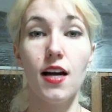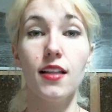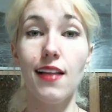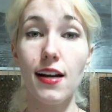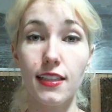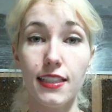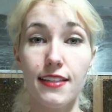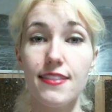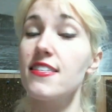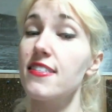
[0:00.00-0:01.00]
Luckily,
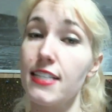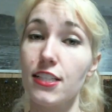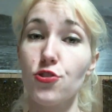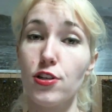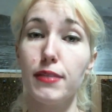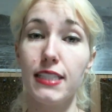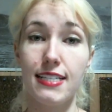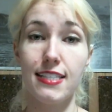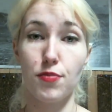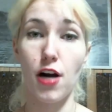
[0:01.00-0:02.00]
this is an extremely
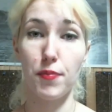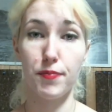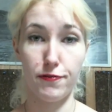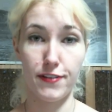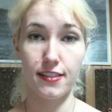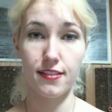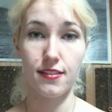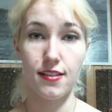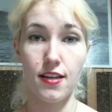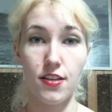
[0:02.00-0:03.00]
easy problem to fix.
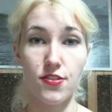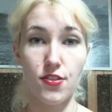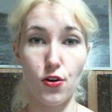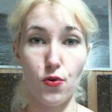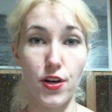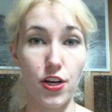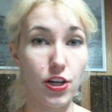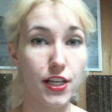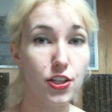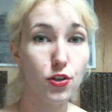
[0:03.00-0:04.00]
So when you're
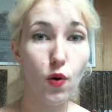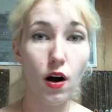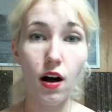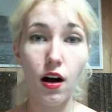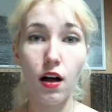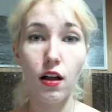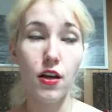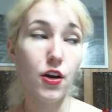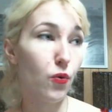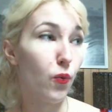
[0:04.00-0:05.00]
in your wall,
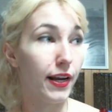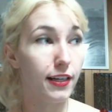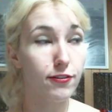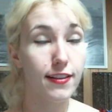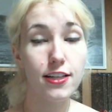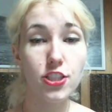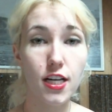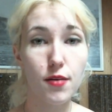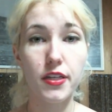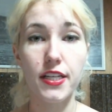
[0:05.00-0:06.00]
waiting for that
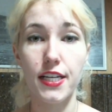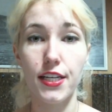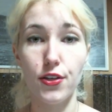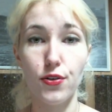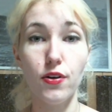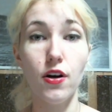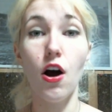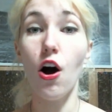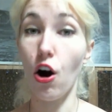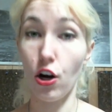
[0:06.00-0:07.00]
jammer to hit you,
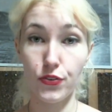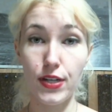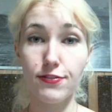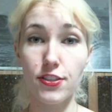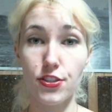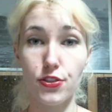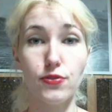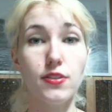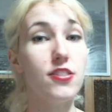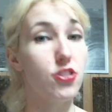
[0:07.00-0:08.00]
all you have to do
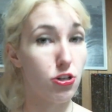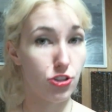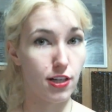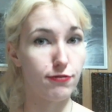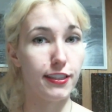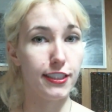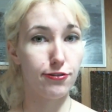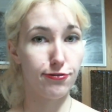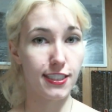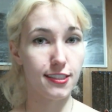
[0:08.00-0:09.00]
is start shuffling your
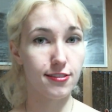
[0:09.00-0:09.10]
feet.